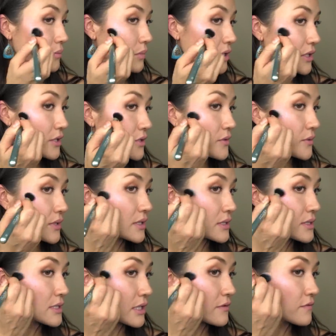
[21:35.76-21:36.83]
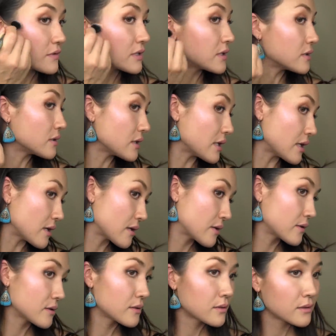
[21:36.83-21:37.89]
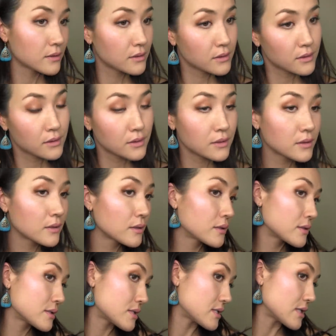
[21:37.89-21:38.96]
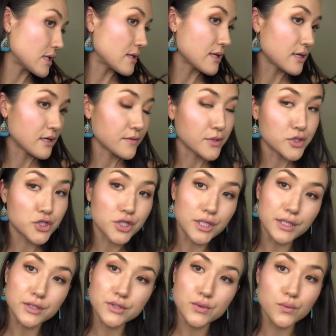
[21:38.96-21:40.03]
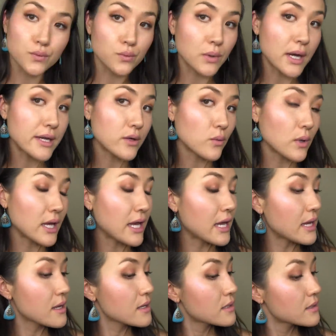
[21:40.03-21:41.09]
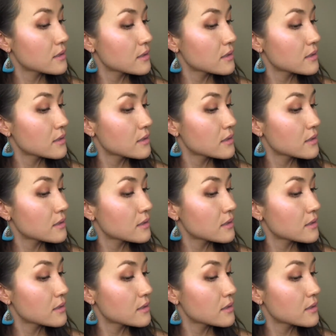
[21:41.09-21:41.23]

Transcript: But uh, you can definitely see that on the cheeks right away.